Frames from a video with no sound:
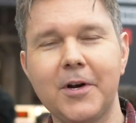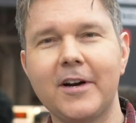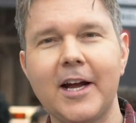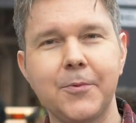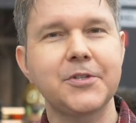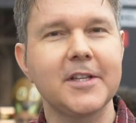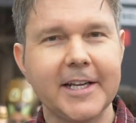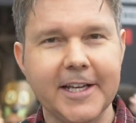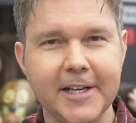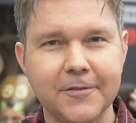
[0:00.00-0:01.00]
where I was
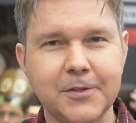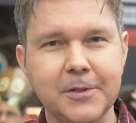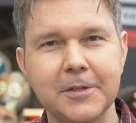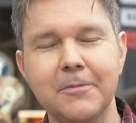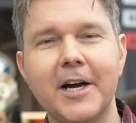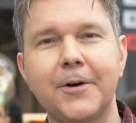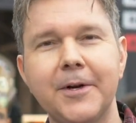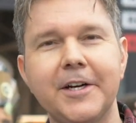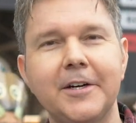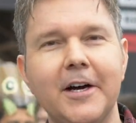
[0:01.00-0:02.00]
lucky enough to be the
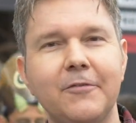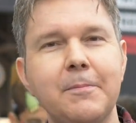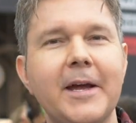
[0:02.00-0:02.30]
moderator of a